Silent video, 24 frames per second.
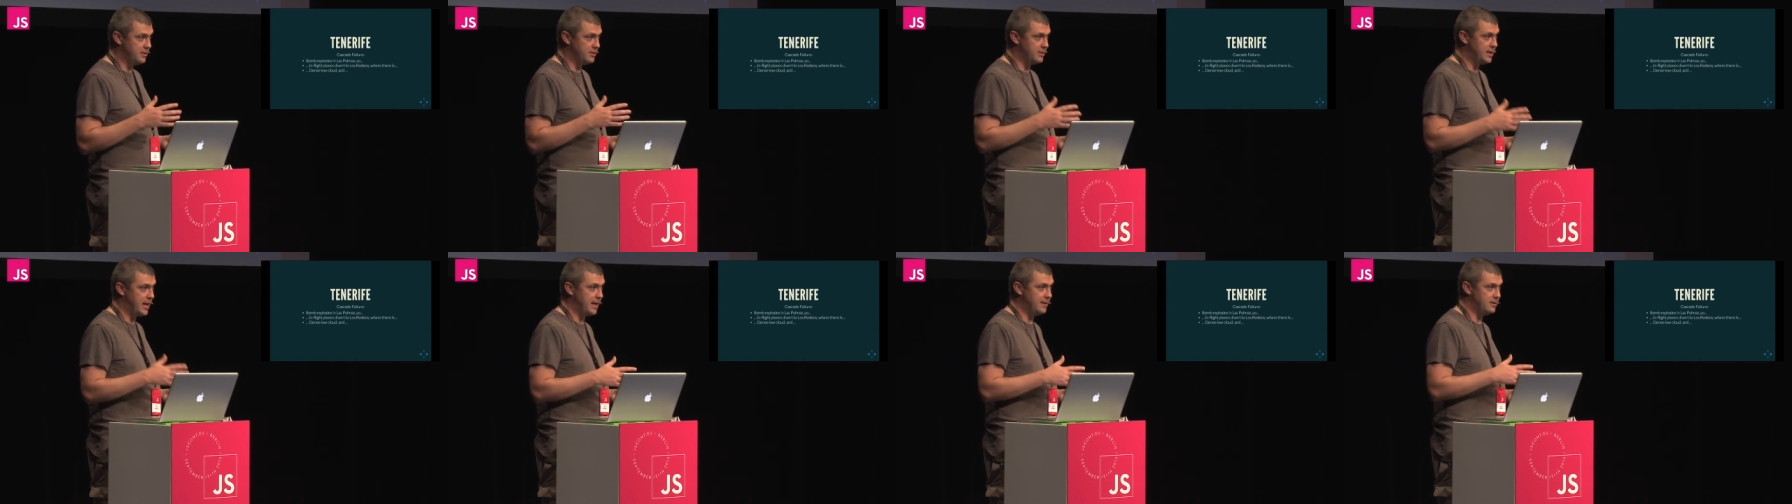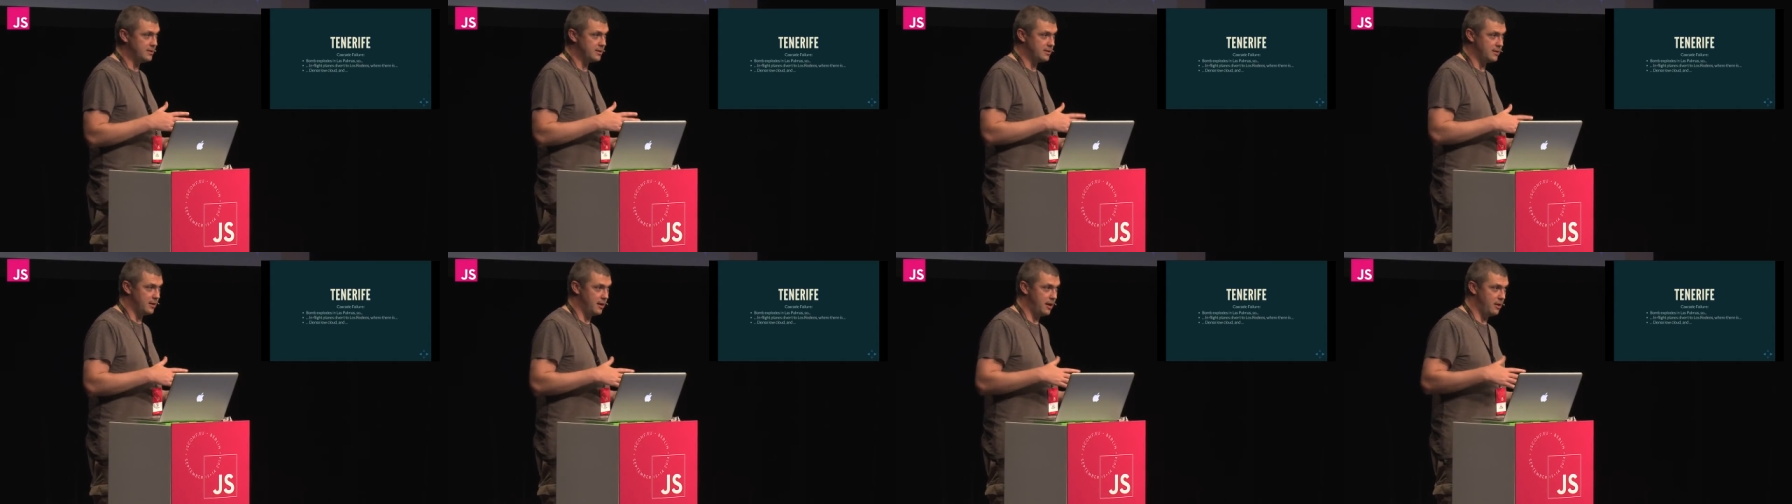
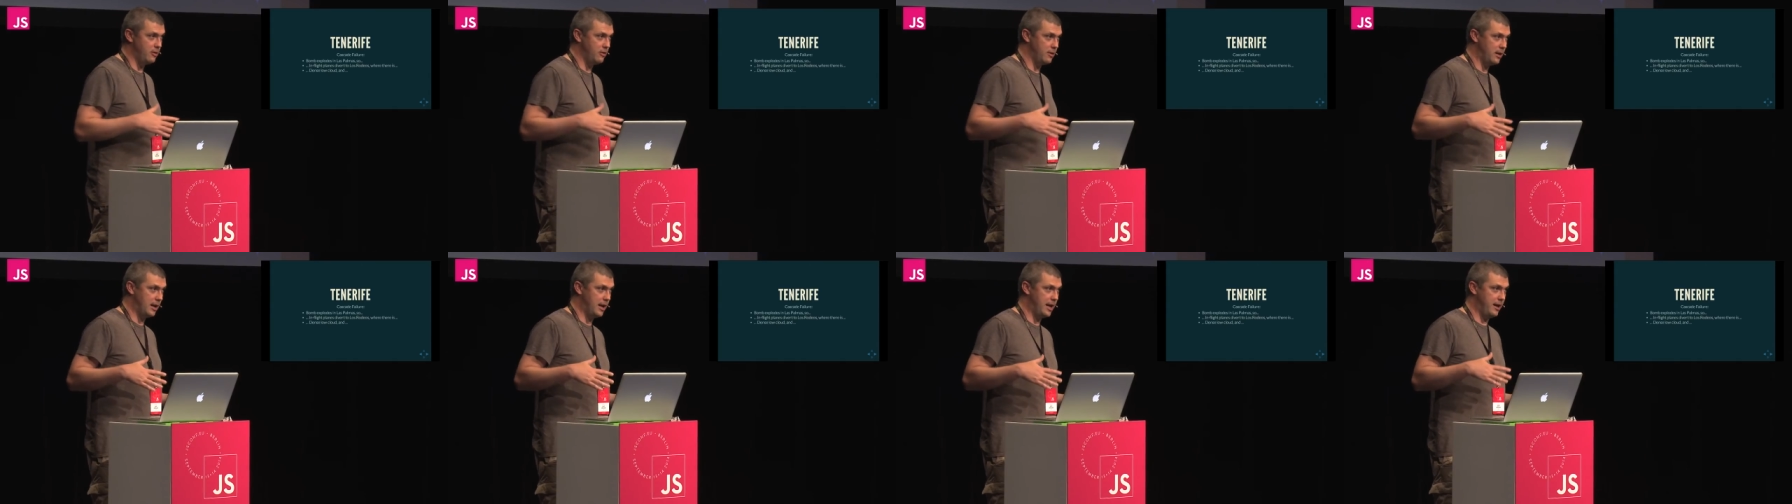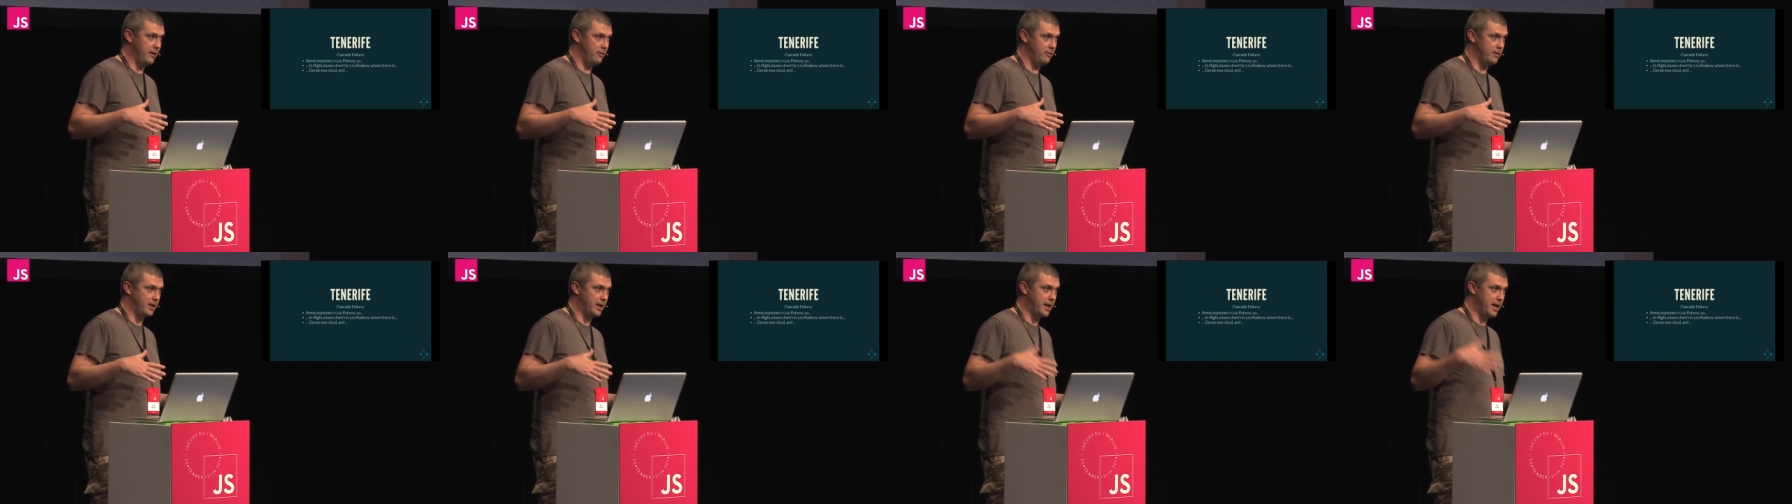dense low
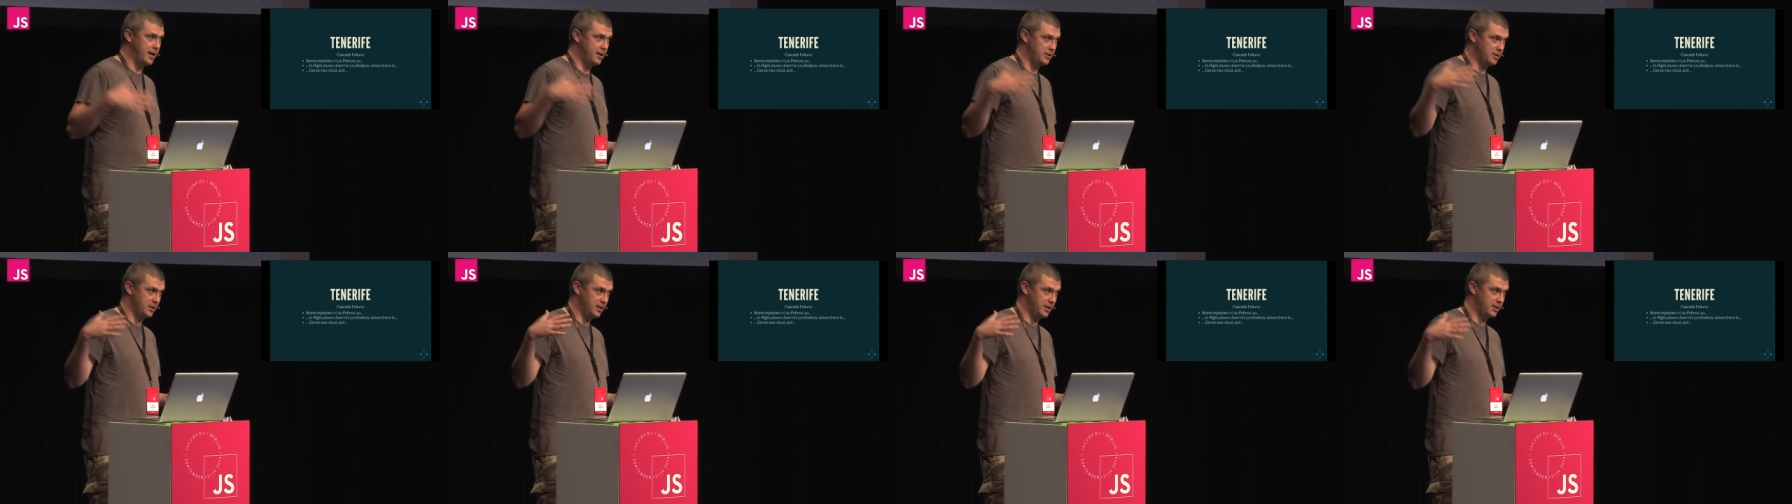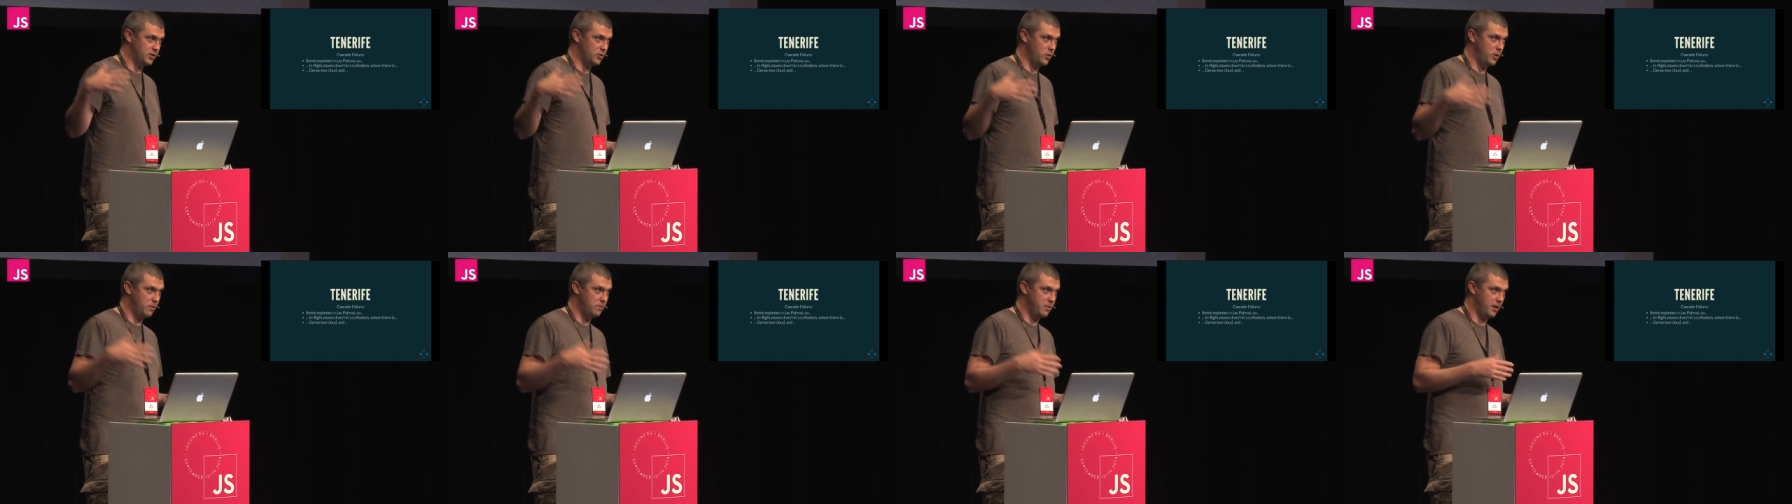cloud occasionally
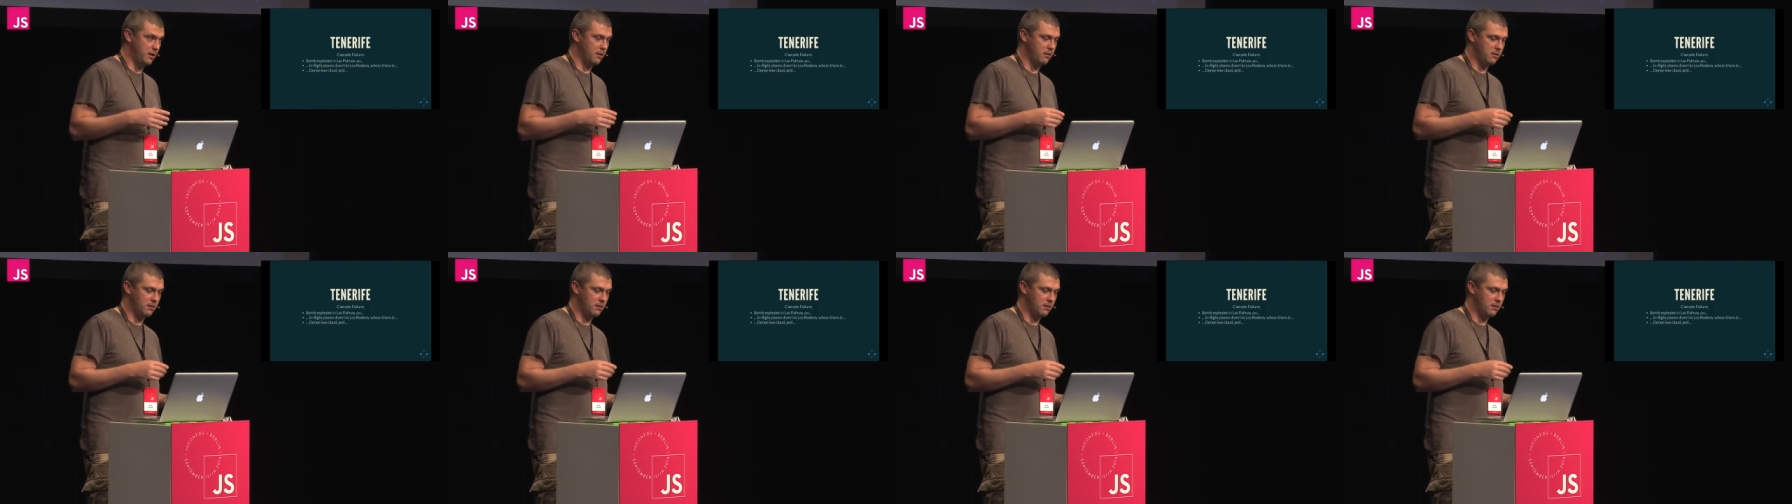sweeping